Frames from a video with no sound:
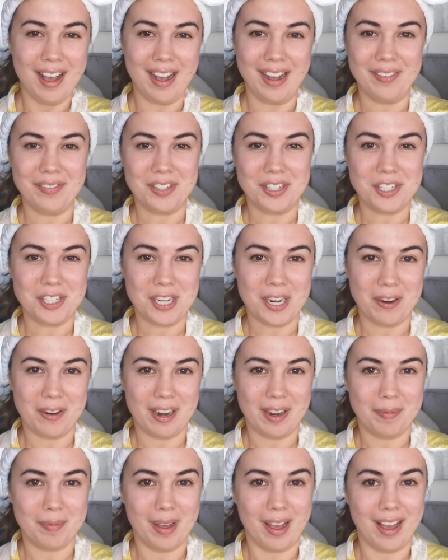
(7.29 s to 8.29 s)
After
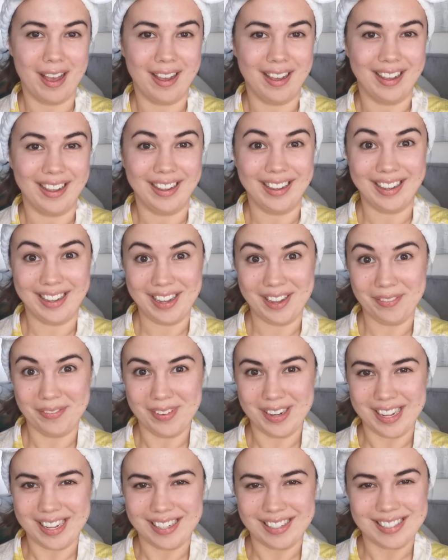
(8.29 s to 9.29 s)
sharing my
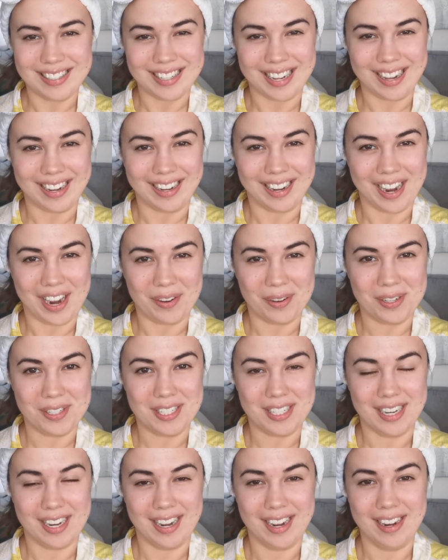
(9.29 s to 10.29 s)
evening skincare
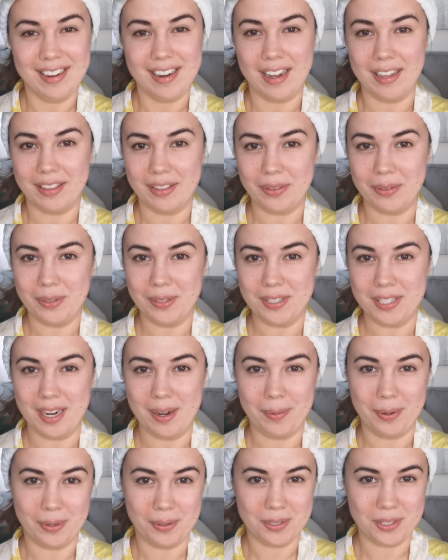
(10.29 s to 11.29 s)
routine, I thought
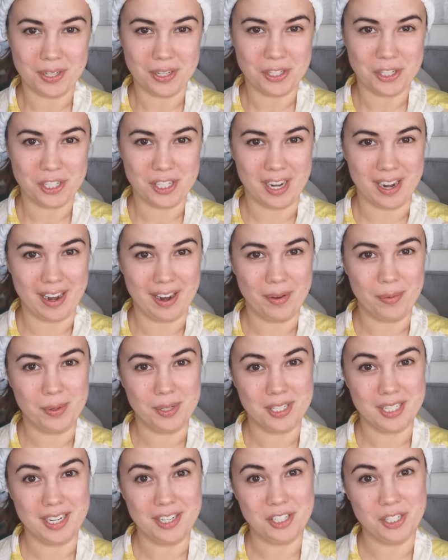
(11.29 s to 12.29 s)
I would also share
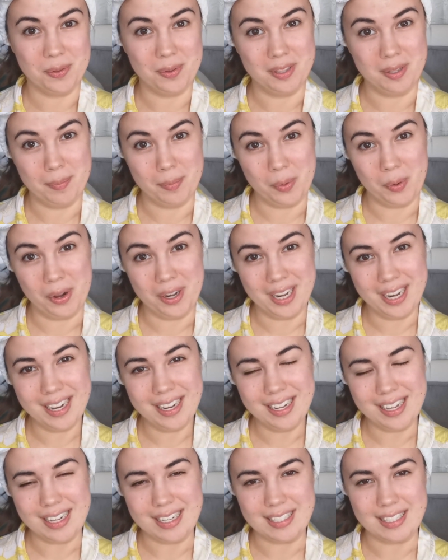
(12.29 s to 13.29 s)
what I do in the
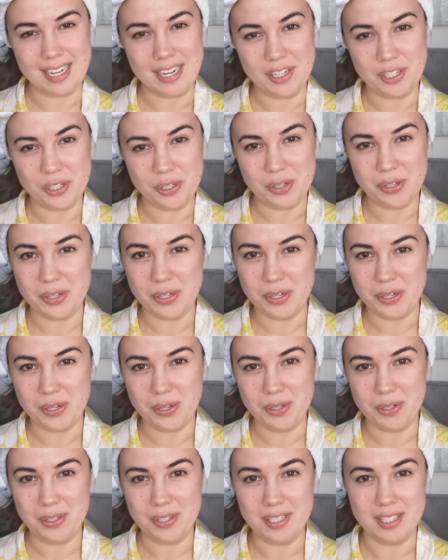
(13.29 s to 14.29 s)
morning, as I do
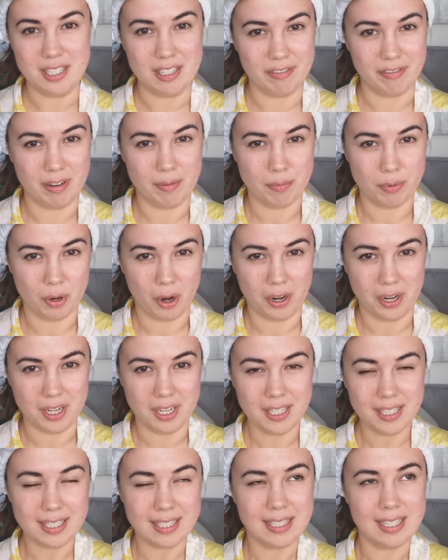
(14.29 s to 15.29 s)
use different
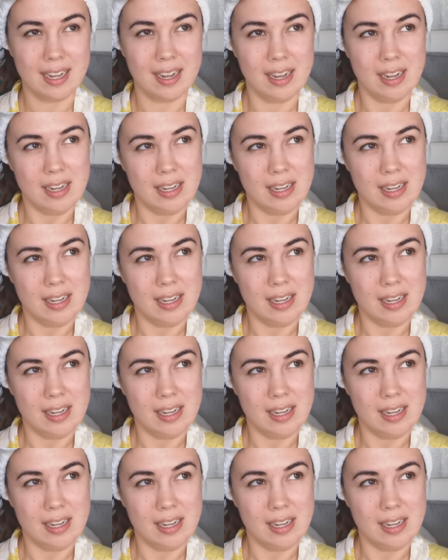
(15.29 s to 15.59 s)
products.